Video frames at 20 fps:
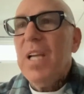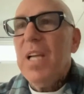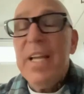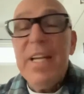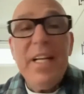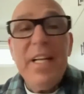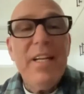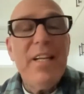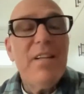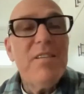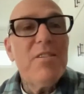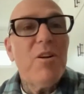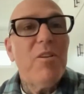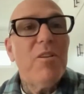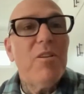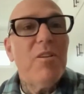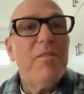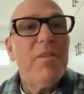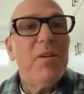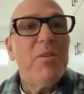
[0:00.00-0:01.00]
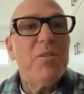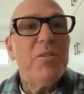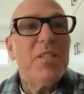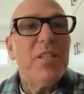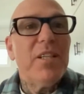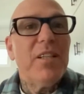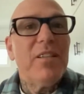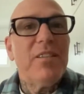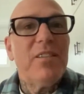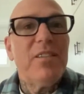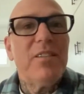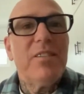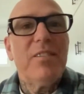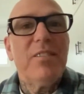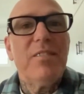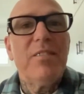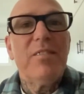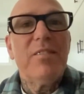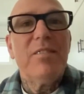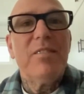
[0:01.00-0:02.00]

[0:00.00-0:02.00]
And it is all of those things.